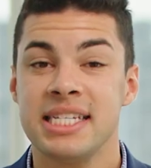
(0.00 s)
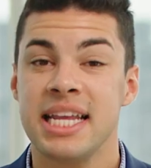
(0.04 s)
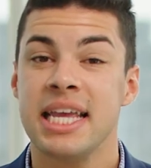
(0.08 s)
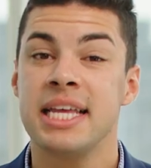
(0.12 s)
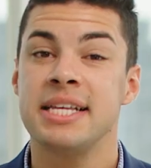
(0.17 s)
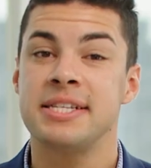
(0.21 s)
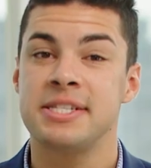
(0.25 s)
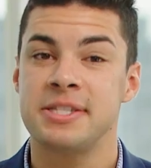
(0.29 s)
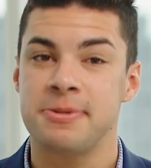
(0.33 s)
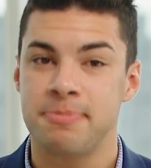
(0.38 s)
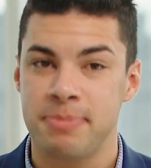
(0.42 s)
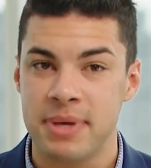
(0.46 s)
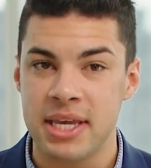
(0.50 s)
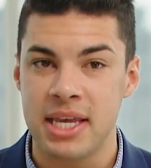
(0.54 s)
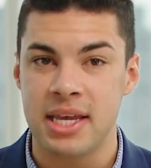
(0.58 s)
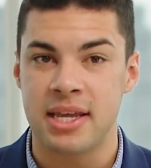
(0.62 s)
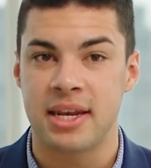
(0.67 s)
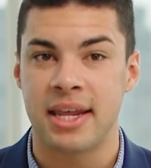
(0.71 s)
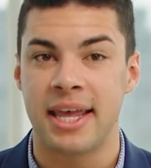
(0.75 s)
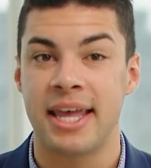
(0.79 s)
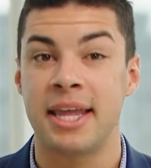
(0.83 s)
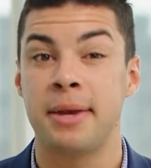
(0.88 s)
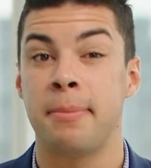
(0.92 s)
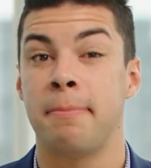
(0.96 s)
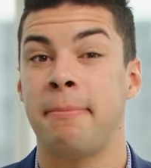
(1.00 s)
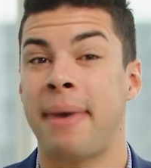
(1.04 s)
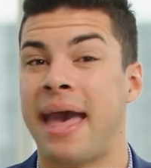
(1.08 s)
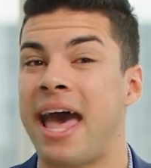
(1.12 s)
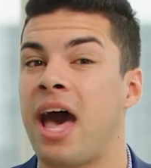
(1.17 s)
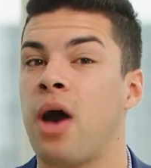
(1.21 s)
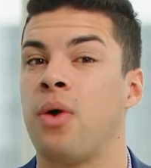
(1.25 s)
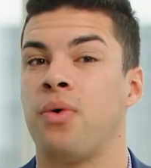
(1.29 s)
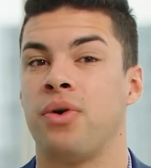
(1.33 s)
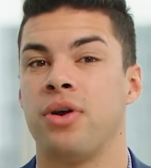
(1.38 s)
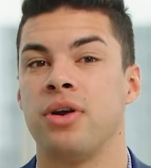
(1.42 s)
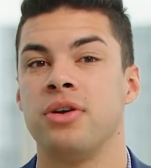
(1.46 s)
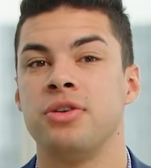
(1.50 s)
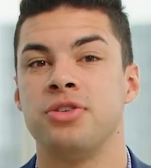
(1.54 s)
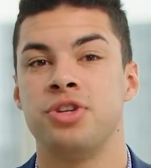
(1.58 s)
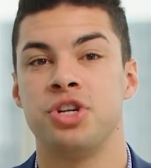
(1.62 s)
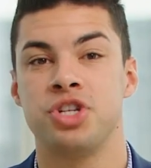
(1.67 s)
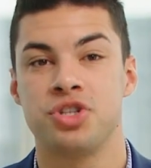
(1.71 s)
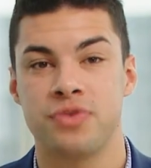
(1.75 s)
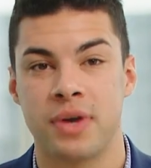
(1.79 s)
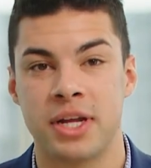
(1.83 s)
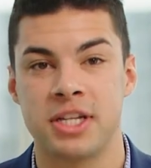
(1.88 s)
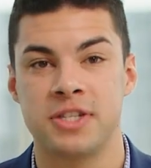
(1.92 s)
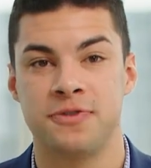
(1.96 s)
takes speed and power
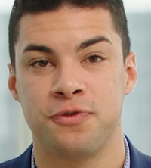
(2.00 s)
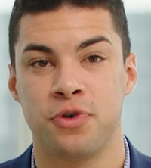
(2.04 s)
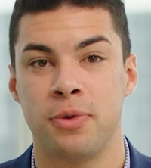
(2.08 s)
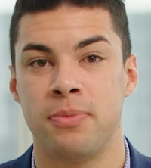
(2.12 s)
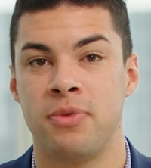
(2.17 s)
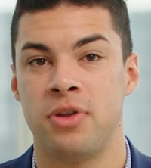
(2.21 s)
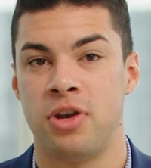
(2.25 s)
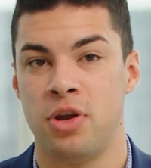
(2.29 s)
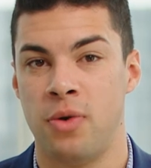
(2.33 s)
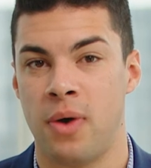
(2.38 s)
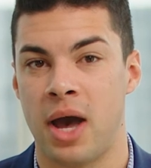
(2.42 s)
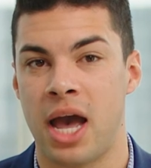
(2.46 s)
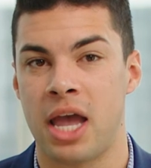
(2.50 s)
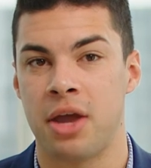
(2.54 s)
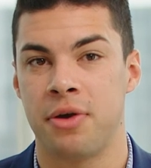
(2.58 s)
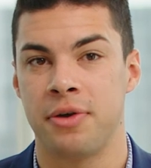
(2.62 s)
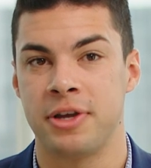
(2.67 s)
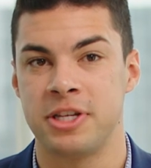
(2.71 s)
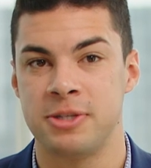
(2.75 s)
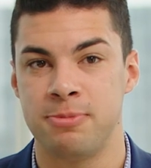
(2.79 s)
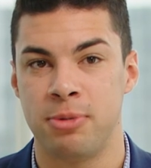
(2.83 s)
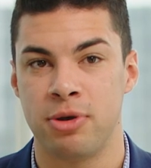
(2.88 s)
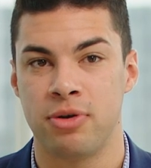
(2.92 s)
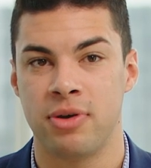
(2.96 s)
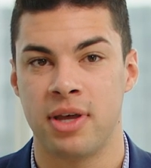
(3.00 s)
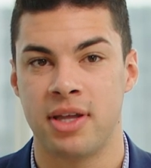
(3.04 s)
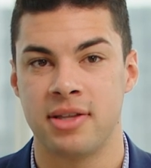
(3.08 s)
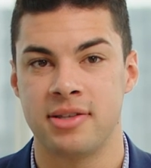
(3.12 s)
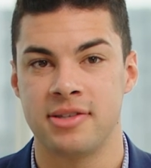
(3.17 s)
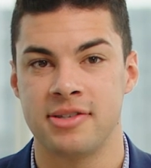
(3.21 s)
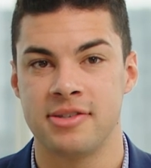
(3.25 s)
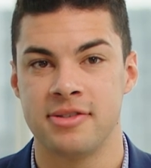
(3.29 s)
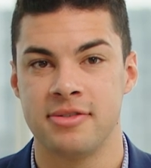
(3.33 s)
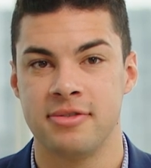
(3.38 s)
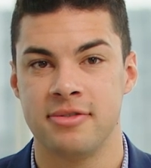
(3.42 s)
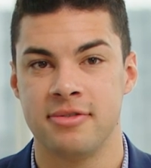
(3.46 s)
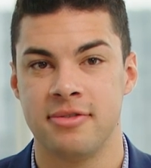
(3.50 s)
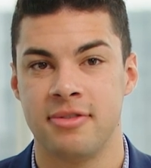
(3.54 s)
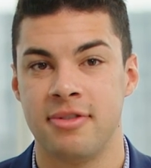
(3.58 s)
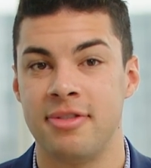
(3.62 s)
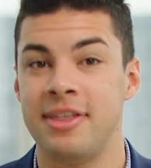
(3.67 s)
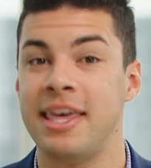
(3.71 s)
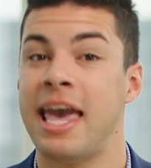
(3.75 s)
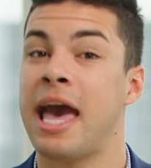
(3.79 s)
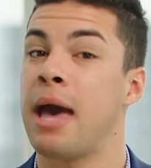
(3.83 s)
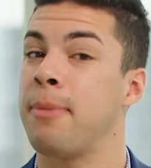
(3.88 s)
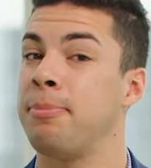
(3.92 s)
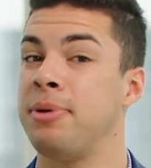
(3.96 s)
to transform the new hire experience.
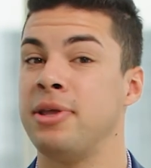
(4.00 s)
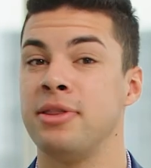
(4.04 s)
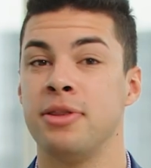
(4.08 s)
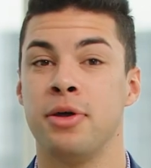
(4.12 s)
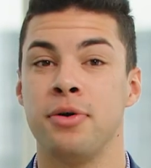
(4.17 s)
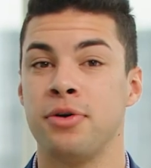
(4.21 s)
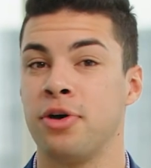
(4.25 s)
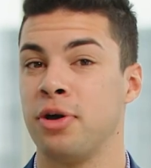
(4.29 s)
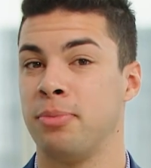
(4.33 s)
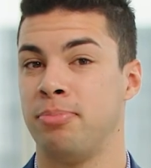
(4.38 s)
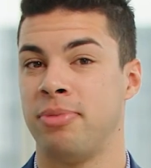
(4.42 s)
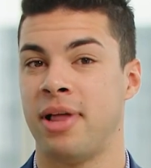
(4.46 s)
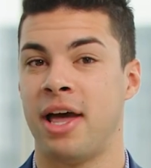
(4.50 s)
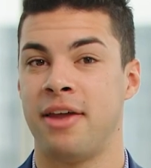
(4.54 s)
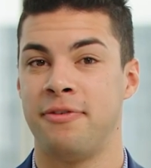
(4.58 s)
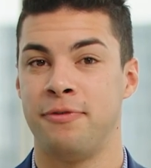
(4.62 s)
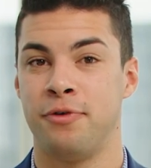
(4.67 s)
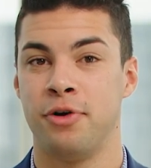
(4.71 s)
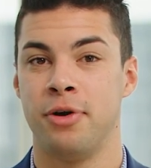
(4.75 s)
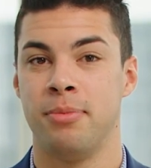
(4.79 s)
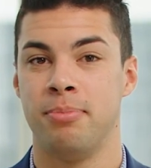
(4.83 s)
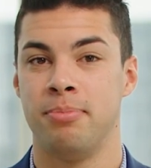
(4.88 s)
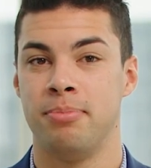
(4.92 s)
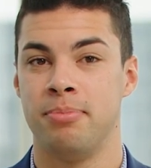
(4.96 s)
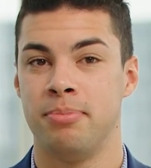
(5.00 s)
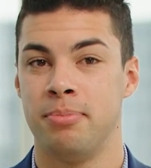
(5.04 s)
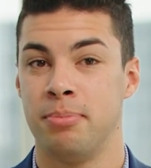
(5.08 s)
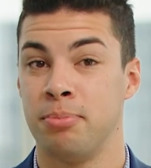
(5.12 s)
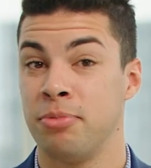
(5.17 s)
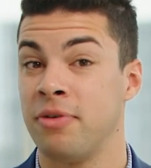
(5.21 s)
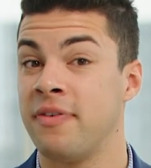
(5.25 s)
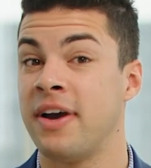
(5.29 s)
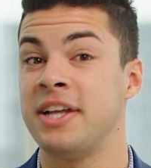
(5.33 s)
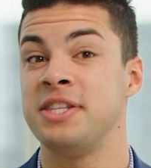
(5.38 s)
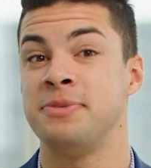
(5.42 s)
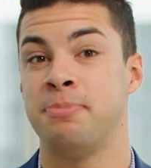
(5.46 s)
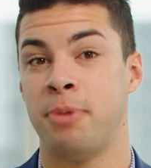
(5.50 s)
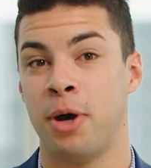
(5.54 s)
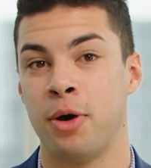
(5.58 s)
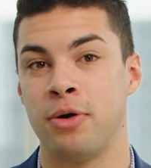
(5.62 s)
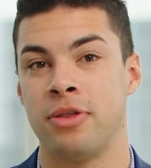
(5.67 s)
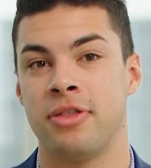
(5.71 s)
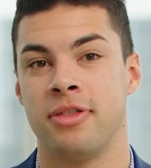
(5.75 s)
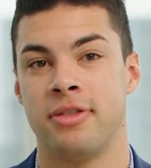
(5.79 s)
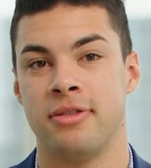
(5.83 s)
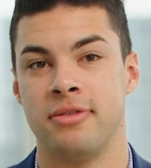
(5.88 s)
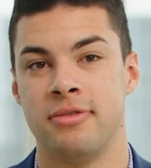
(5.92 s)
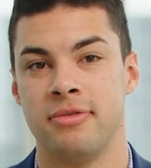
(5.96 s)
The Appian low-code platform provides
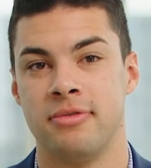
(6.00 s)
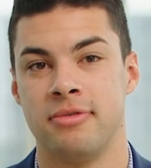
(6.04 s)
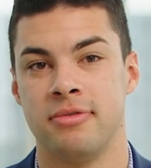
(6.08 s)
both.